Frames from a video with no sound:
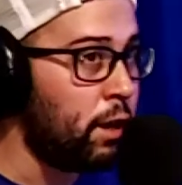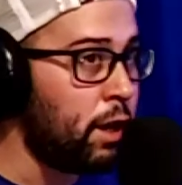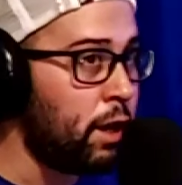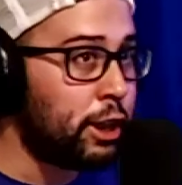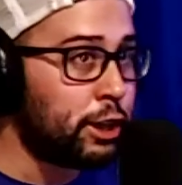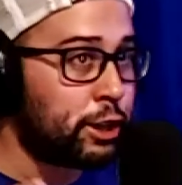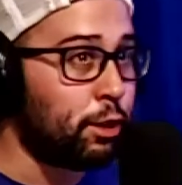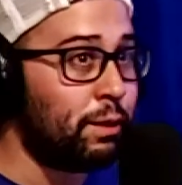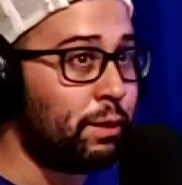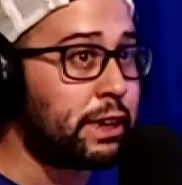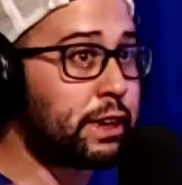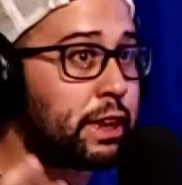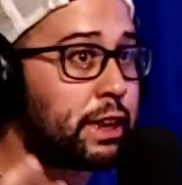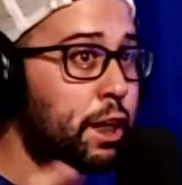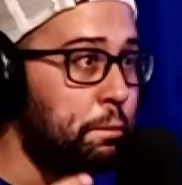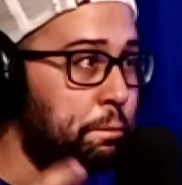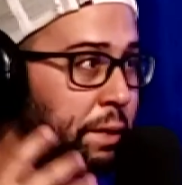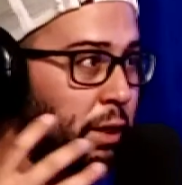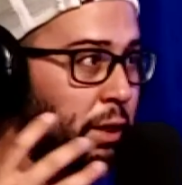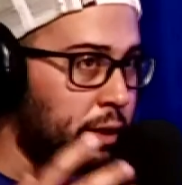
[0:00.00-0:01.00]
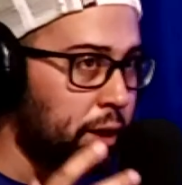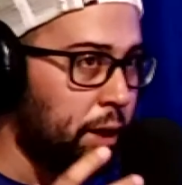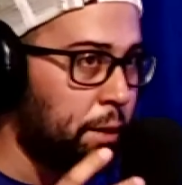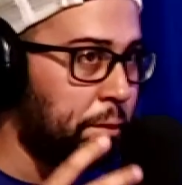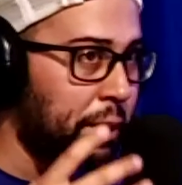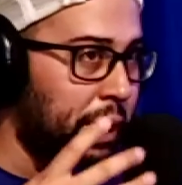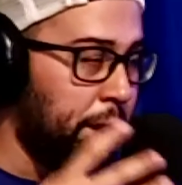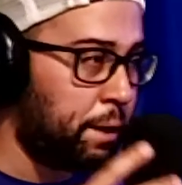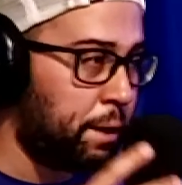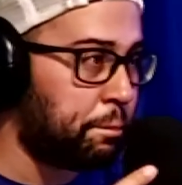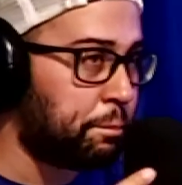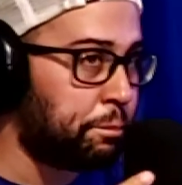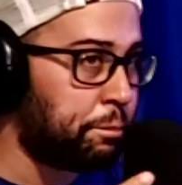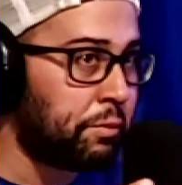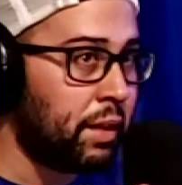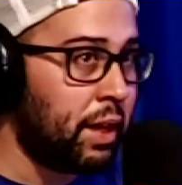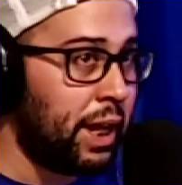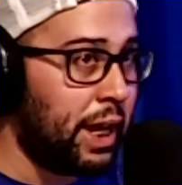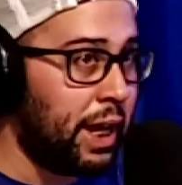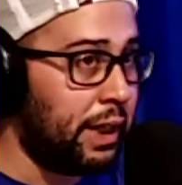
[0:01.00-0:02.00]
Of so course. it's gonna build up him,
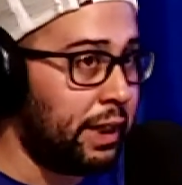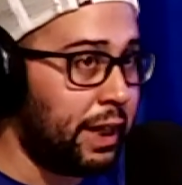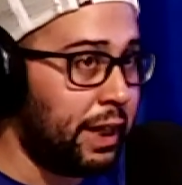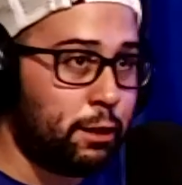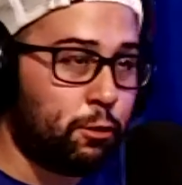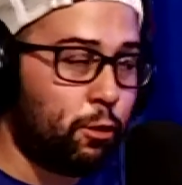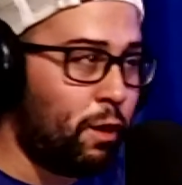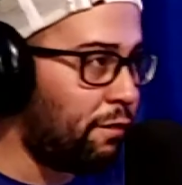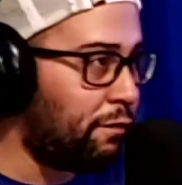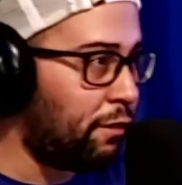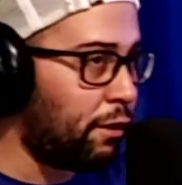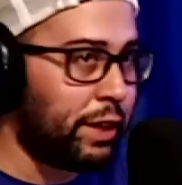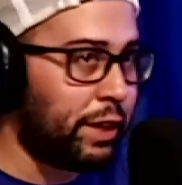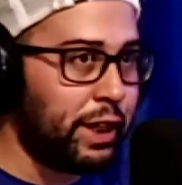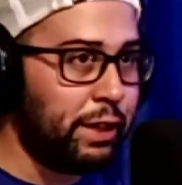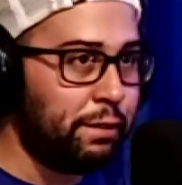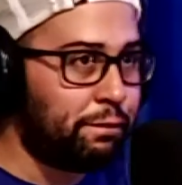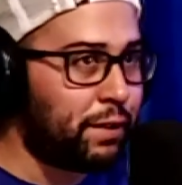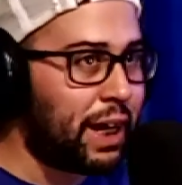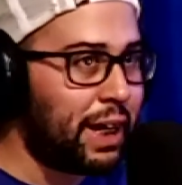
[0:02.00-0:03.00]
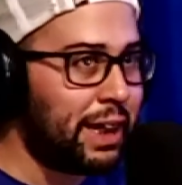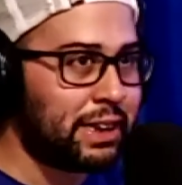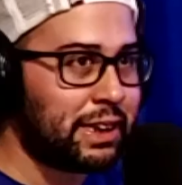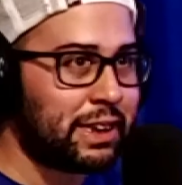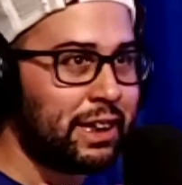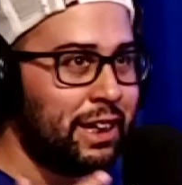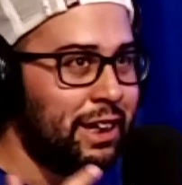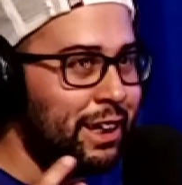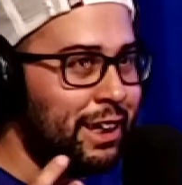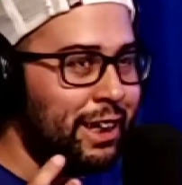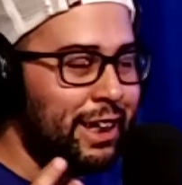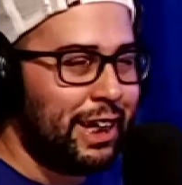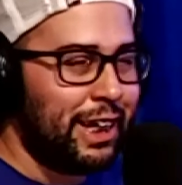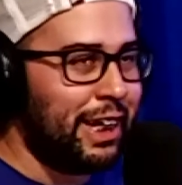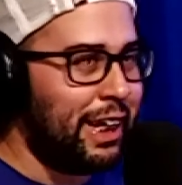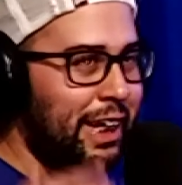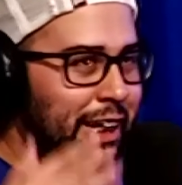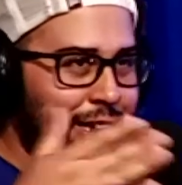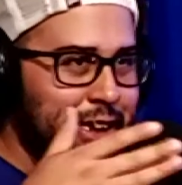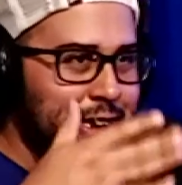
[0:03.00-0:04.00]
and then whoever he fights,
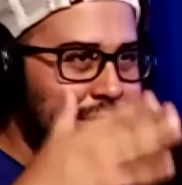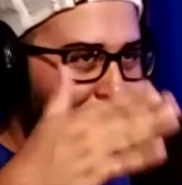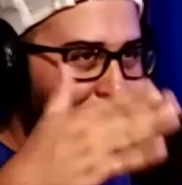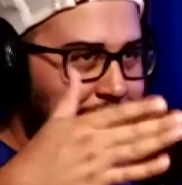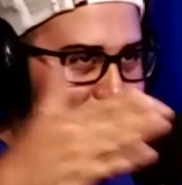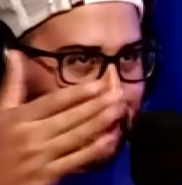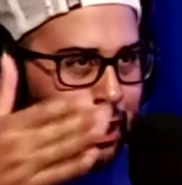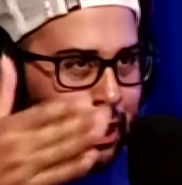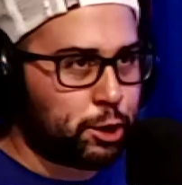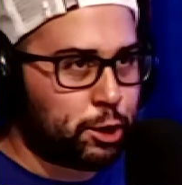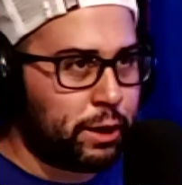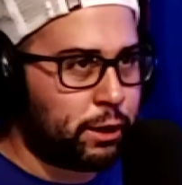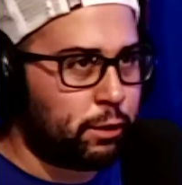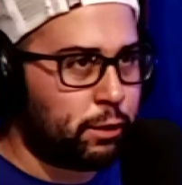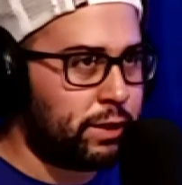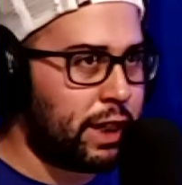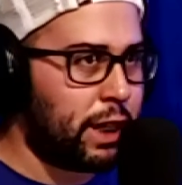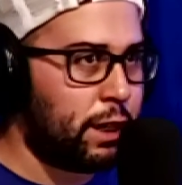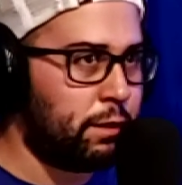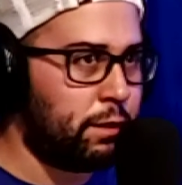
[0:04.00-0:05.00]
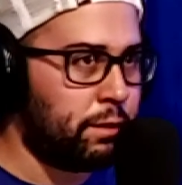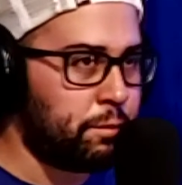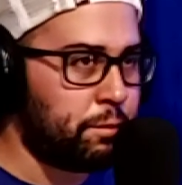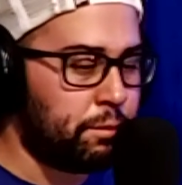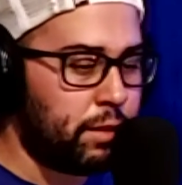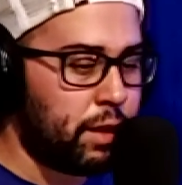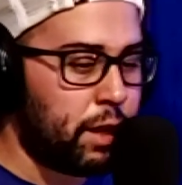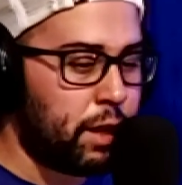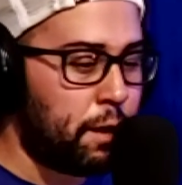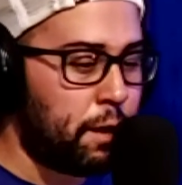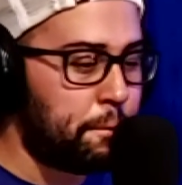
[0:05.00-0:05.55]
it, it's like that trickle down. It's just like the